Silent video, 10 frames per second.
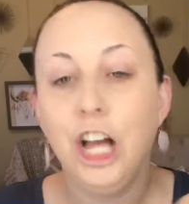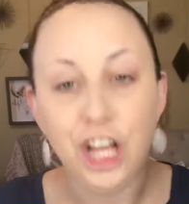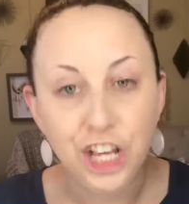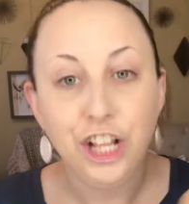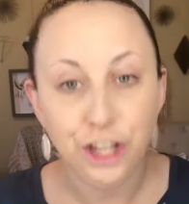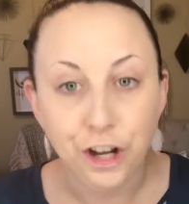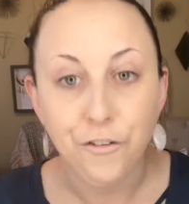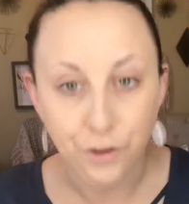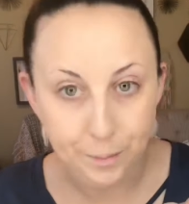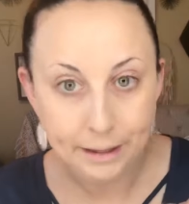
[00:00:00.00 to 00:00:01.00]
a good look
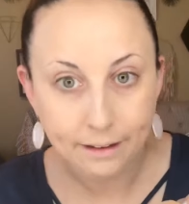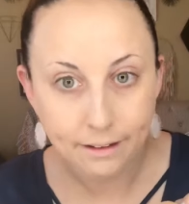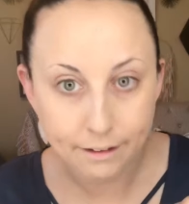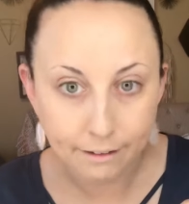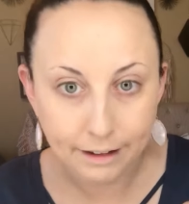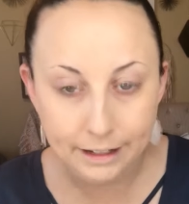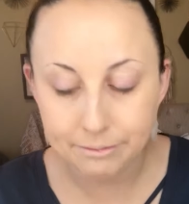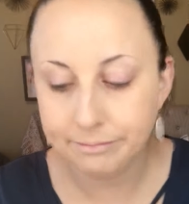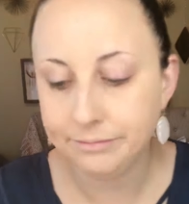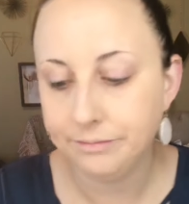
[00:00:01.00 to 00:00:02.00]
for me. All right.
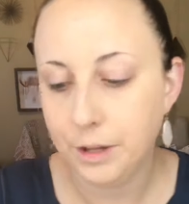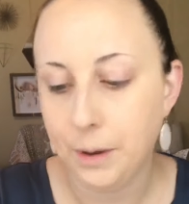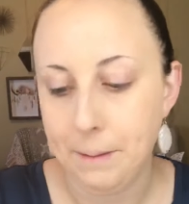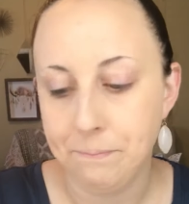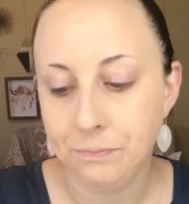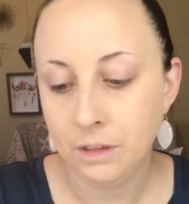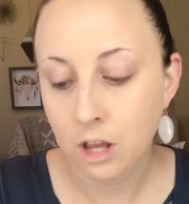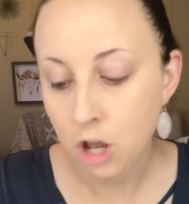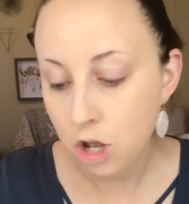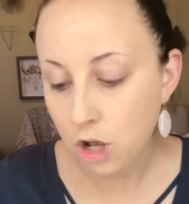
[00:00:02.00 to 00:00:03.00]
Okay.
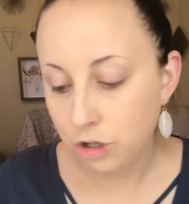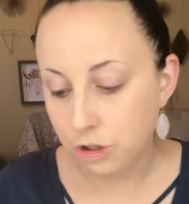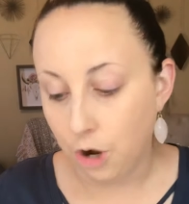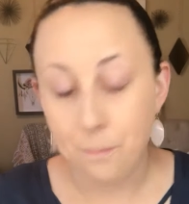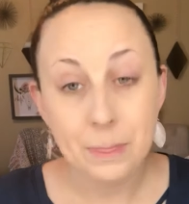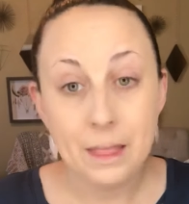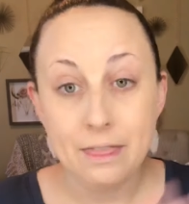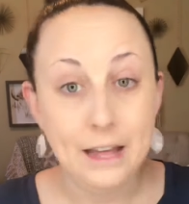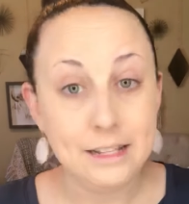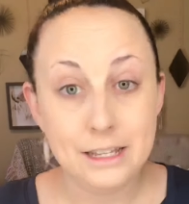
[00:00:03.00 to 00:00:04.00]
So
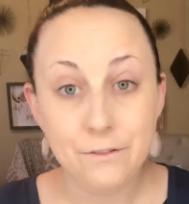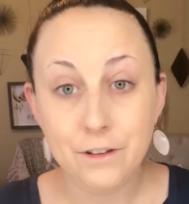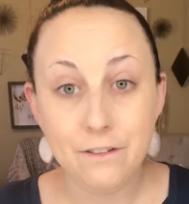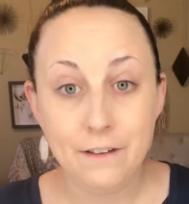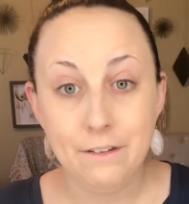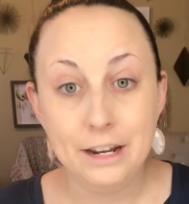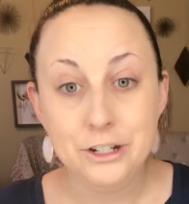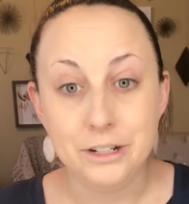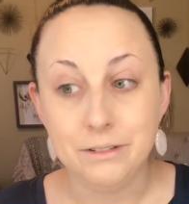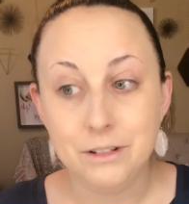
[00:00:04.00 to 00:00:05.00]
that's it for the
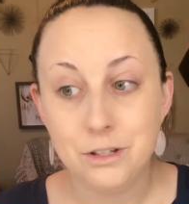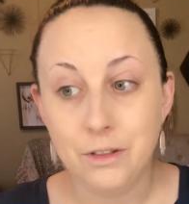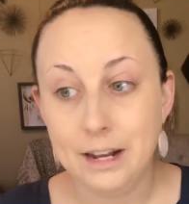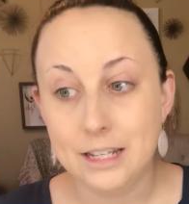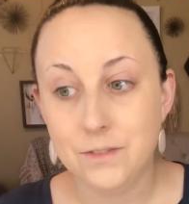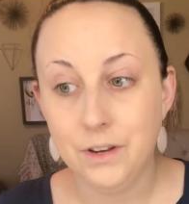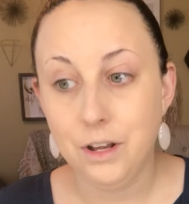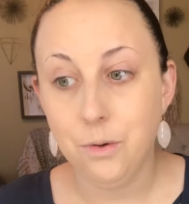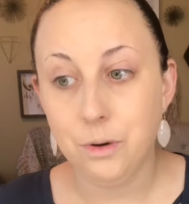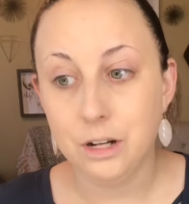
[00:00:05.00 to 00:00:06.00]
foundation. So the next
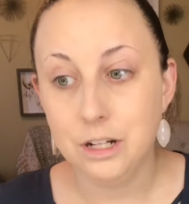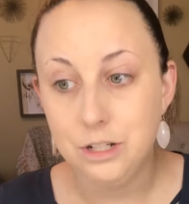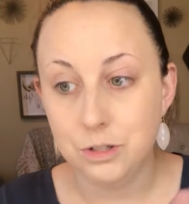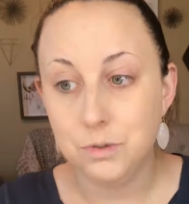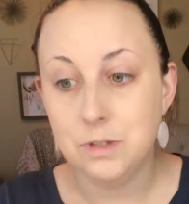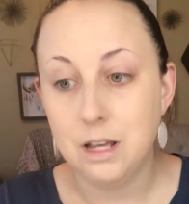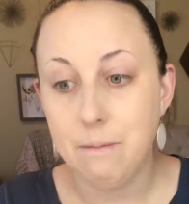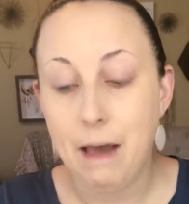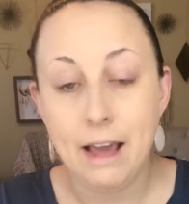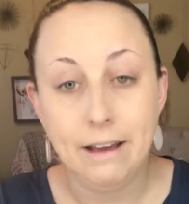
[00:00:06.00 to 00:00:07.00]
video, we're going to do
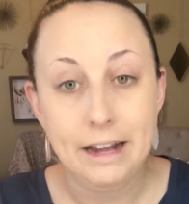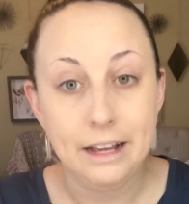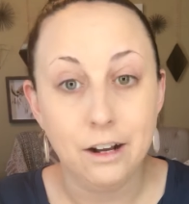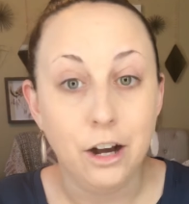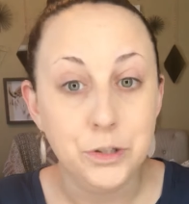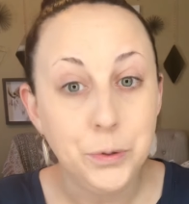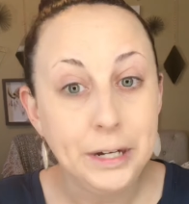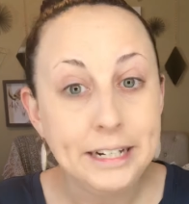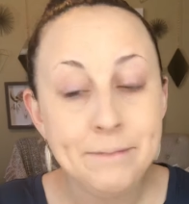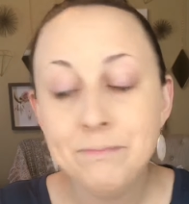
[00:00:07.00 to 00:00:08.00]
some highlighting and
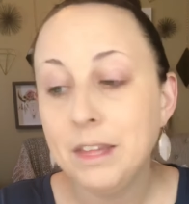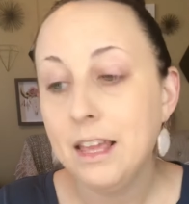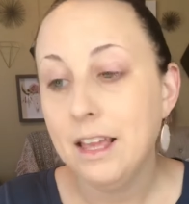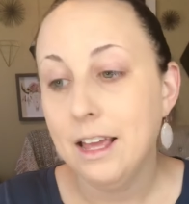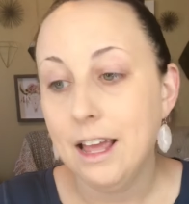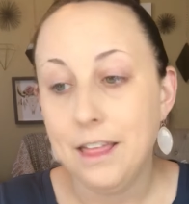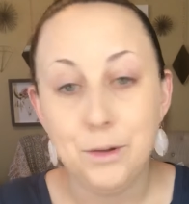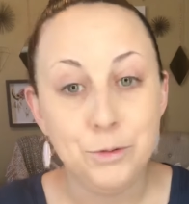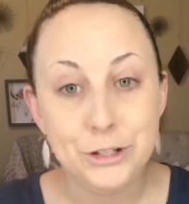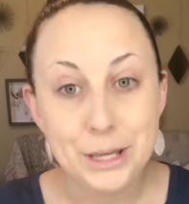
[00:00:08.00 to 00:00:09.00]
contouring, and
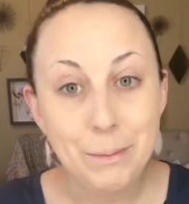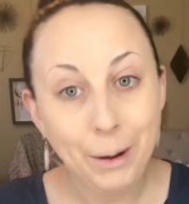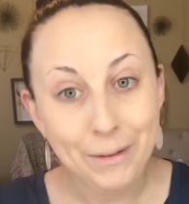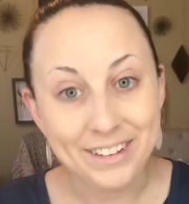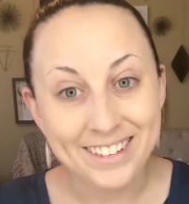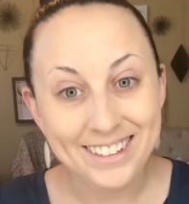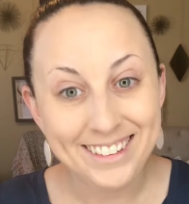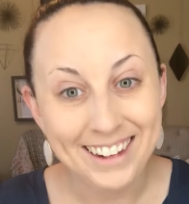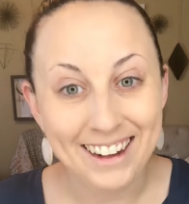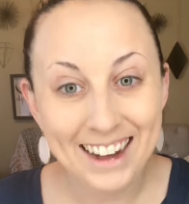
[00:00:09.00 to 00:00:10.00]
then we'll just keep going.
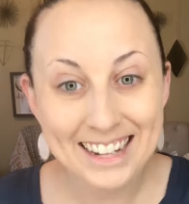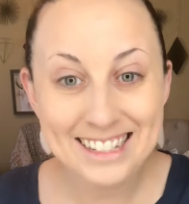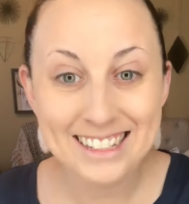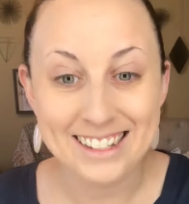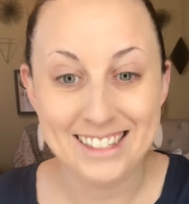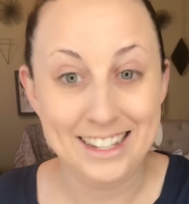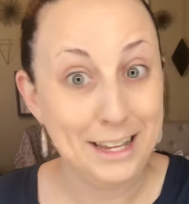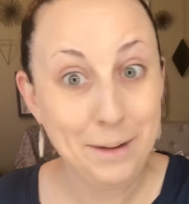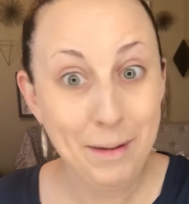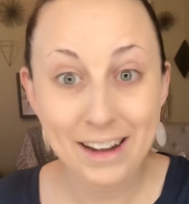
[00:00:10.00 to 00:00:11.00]
All right. I'll see
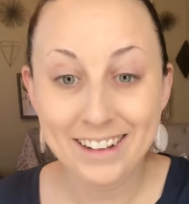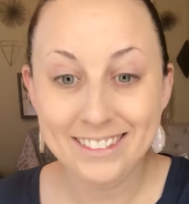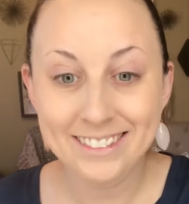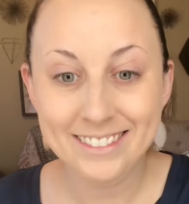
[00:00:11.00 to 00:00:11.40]
you in a minute.